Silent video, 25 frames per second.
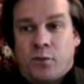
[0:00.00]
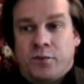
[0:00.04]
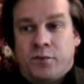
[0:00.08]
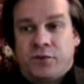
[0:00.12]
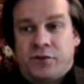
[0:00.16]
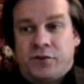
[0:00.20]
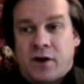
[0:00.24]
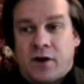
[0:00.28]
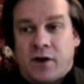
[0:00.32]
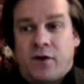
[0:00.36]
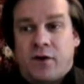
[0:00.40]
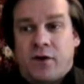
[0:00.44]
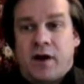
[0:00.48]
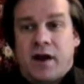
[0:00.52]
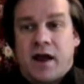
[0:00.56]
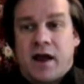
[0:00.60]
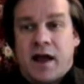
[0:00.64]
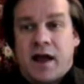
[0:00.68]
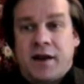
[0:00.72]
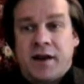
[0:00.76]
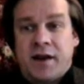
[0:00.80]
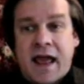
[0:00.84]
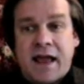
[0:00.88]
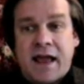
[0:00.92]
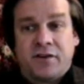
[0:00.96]
So,
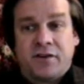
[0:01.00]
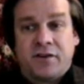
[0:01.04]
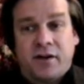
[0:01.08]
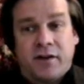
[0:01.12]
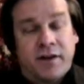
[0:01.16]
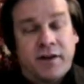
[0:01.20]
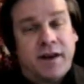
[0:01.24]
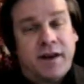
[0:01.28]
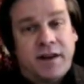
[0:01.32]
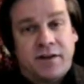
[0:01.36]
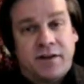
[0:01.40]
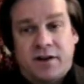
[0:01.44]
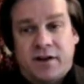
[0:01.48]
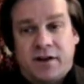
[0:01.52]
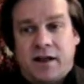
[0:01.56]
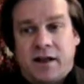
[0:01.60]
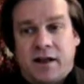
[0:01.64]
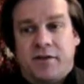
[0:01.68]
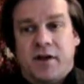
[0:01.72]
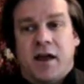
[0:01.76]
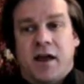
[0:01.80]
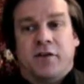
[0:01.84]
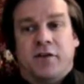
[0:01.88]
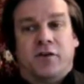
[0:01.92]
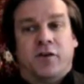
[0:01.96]
a national
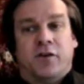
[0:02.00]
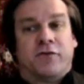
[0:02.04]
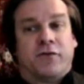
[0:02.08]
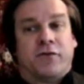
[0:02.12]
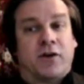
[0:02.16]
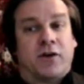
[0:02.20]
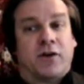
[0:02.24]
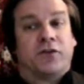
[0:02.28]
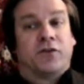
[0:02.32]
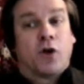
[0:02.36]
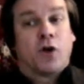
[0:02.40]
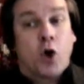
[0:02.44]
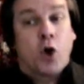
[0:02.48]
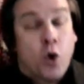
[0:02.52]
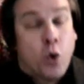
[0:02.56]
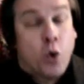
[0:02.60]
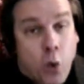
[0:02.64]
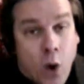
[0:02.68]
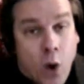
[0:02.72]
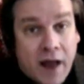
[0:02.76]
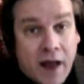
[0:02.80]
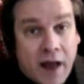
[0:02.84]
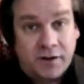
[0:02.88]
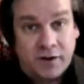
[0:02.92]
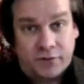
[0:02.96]
initiative to first
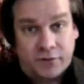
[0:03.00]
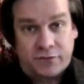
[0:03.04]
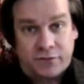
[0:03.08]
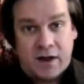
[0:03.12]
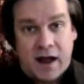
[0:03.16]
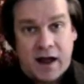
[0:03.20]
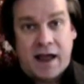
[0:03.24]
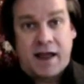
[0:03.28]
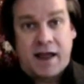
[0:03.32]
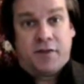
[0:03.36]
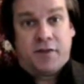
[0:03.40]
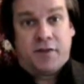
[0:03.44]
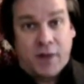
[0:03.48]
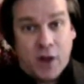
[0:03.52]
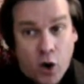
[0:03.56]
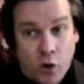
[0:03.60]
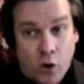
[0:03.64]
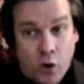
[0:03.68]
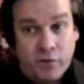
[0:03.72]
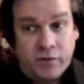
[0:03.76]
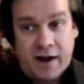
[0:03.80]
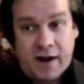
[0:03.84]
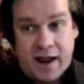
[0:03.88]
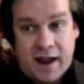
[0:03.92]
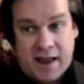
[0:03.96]
quantify the
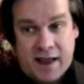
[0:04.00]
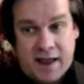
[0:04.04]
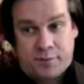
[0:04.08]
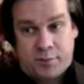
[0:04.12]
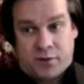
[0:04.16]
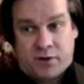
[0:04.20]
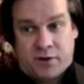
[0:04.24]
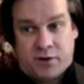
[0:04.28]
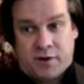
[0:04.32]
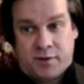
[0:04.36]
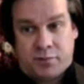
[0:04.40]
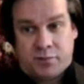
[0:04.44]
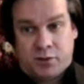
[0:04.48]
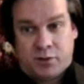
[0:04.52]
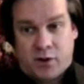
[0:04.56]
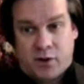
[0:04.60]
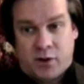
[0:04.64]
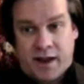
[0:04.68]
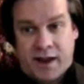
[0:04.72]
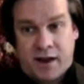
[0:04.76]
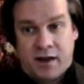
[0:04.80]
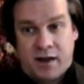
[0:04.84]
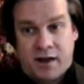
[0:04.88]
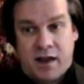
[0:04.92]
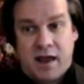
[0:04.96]
overhead per
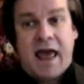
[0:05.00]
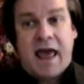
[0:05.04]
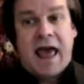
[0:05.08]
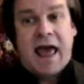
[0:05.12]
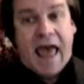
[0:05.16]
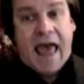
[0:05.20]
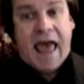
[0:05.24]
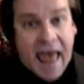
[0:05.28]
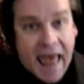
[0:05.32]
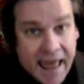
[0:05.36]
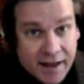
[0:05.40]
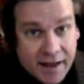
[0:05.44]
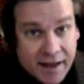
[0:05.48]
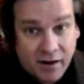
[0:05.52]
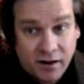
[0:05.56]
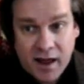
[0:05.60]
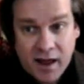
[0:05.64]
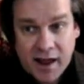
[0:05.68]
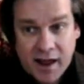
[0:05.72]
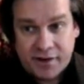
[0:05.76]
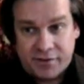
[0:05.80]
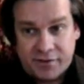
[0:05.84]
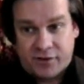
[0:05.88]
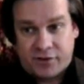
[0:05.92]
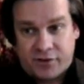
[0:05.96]
employee,
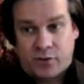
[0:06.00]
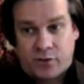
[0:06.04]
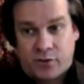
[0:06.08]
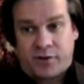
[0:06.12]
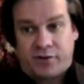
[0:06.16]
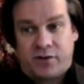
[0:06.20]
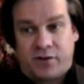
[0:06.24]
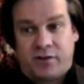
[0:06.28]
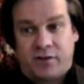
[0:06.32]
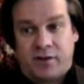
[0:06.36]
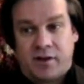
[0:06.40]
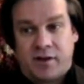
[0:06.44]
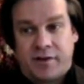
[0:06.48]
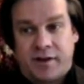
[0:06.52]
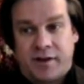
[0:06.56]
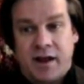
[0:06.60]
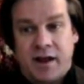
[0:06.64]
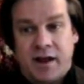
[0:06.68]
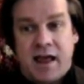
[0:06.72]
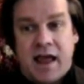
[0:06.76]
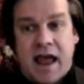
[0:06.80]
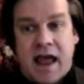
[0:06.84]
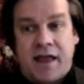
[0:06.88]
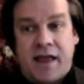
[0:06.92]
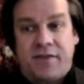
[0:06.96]
analyze the sources of it,
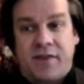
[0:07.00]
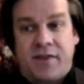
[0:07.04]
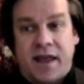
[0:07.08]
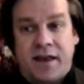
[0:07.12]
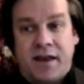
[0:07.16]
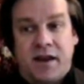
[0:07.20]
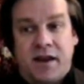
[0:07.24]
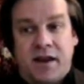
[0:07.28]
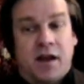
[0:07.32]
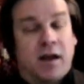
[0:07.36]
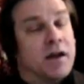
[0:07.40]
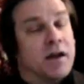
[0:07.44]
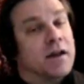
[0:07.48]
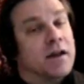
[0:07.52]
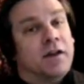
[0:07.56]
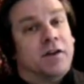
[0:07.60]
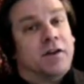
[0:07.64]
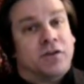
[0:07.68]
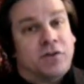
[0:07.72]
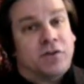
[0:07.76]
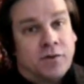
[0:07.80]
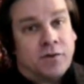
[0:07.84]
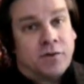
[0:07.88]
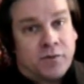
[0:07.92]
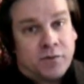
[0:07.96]
and then
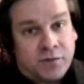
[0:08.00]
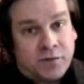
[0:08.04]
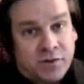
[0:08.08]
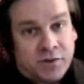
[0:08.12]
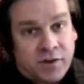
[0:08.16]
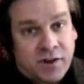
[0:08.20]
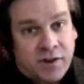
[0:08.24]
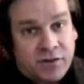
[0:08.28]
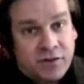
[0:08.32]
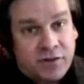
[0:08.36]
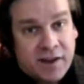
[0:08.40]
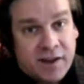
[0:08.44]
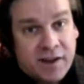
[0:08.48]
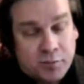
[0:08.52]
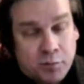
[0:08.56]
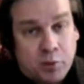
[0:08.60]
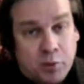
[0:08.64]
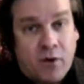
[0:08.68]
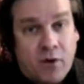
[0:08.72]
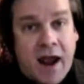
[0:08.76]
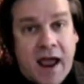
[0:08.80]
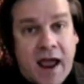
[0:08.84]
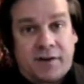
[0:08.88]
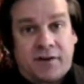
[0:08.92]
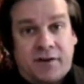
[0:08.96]
suggest
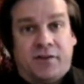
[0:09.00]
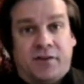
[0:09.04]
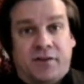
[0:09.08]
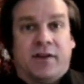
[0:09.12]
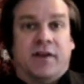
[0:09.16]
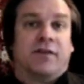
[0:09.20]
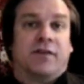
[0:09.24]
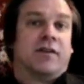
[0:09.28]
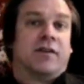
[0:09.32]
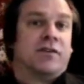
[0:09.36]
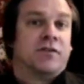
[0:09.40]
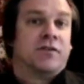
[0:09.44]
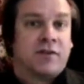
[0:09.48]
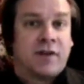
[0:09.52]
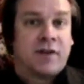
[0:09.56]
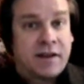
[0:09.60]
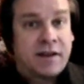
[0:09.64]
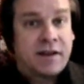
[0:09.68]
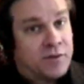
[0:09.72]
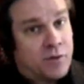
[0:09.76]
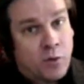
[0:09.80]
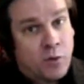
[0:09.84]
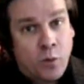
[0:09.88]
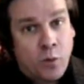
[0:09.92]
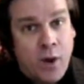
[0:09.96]
practices
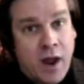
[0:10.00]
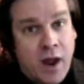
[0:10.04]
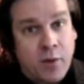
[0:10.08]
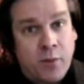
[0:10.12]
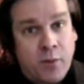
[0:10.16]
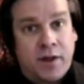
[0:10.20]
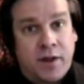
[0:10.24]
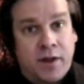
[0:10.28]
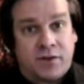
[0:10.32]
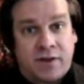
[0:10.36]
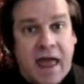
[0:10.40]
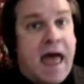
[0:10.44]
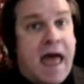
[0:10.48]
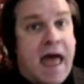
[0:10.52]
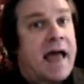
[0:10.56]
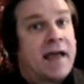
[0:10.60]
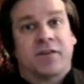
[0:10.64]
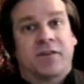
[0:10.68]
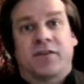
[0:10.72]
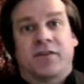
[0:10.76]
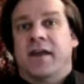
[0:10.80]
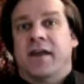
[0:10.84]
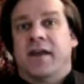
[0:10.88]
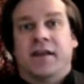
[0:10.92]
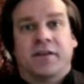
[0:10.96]
and the way we
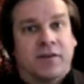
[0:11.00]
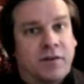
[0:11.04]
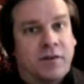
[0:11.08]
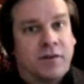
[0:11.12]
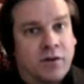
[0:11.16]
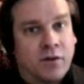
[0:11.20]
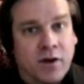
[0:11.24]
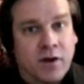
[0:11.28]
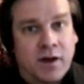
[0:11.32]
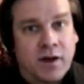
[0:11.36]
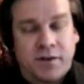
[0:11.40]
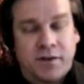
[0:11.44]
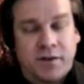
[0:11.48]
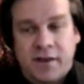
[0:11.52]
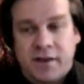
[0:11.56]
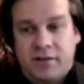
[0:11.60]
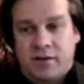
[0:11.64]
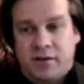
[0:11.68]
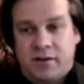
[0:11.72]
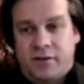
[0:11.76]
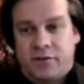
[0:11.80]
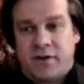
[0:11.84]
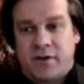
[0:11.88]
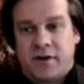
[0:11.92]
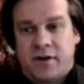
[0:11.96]
tax things and look at
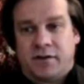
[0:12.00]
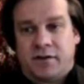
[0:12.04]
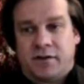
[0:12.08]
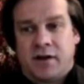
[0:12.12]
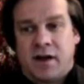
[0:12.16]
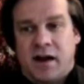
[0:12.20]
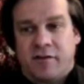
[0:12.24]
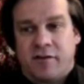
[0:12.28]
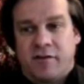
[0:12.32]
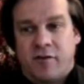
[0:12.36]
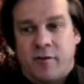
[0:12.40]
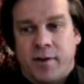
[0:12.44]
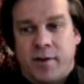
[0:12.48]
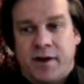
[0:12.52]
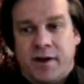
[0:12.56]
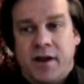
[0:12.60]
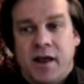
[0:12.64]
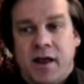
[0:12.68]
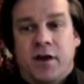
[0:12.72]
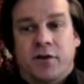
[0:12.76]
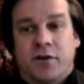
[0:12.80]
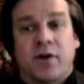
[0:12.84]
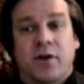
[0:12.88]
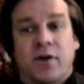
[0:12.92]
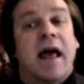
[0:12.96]
things in the federal government
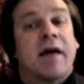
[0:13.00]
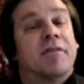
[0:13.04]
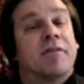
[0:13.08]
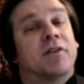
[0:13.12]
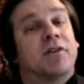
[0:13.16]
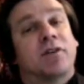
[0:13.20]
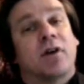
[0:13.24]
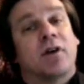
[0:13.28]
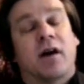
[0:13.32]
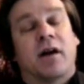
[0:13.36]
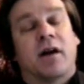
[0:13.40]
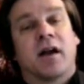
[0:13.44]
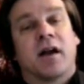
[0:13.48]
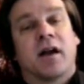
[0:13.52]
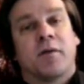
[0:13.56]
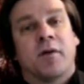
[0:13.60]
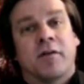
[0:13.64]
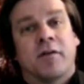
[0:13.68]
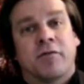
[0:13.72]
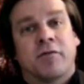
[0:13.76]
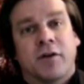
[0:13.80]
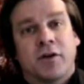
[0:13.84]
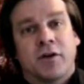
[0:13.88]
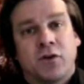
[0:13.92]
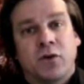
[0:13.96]
should have a target
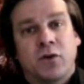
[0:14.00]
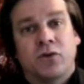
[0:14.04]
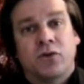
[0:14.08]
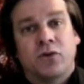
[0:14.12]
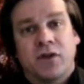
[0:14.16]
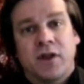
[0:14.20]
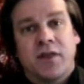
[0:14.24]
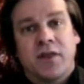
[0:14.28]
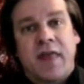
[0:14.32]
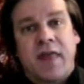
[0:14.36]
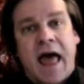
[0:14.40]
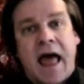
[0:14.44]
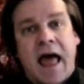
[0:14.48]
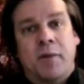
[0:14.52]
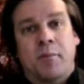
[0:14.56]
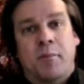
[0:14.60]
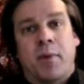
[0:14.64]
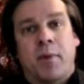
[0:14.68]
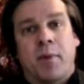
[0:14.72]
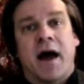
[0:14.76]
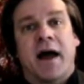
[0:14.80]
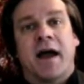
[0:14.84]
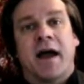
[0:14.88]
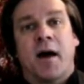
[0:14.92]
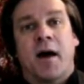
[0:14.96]
of reducing that
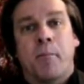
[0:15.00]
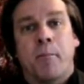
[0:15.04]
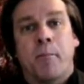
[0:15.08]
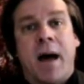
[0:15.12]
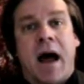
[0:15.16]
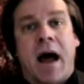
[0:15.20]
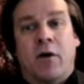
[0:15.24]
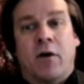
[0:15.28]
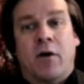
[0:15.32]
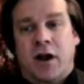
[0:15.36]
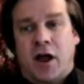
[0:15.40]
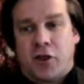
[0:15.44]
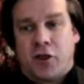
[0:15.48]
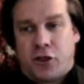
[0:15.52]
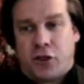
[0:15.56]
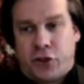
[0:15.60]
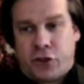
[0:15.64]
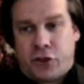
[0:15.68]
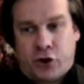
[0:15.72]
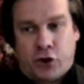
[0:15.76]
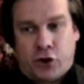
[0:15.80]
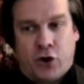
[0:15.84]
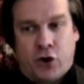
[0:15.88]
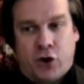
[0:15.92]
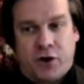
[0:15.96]
by about
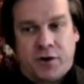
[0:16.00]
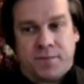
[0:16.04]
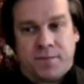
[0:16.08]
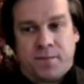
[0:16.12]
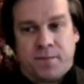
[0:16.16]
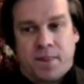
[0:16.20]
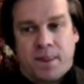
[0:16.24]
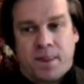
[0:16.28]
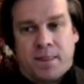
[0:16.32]
1/3.